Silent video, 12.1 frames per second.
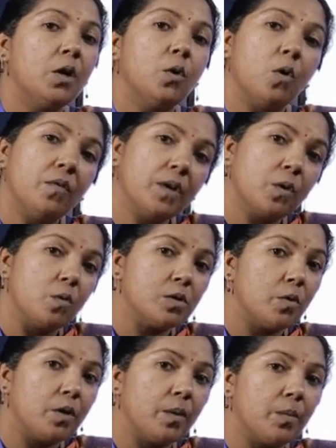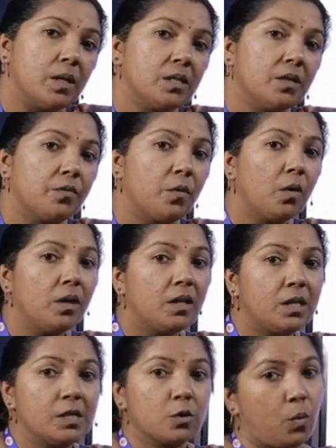lower consolute temperature for
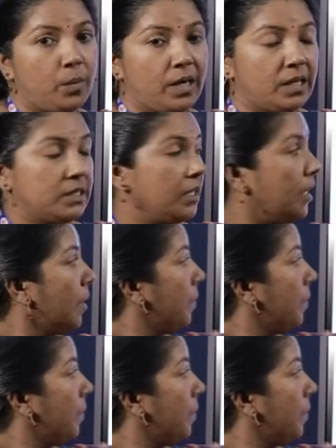this combination.